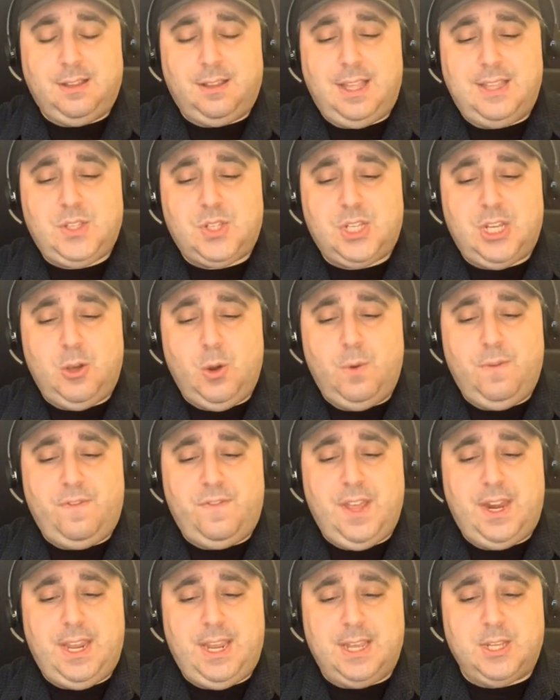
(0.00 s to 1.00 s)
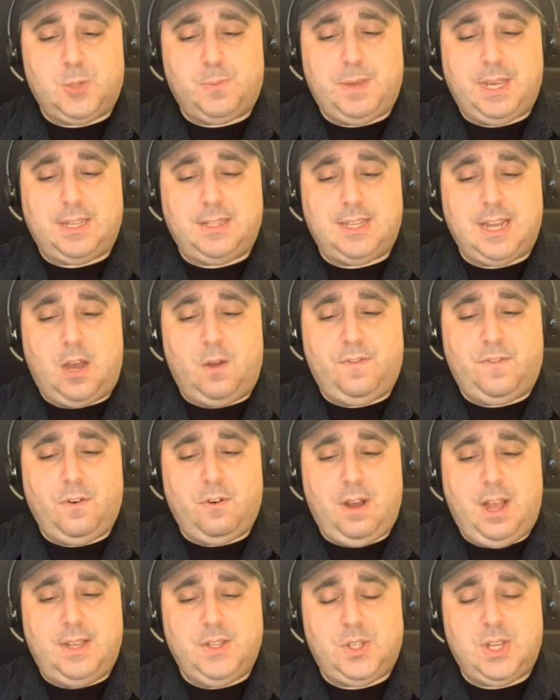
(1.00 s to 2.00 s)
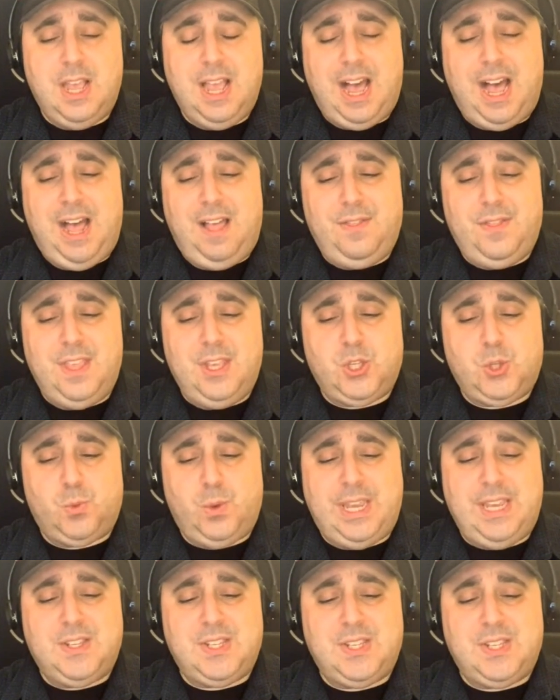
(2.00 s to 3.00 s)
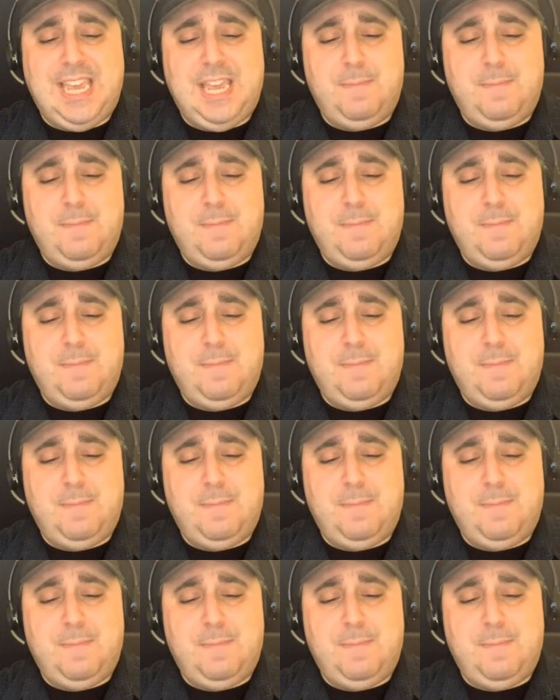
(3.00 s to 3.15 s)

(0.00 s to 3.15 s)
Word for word: let's see who Vinny has picked out for us on this week's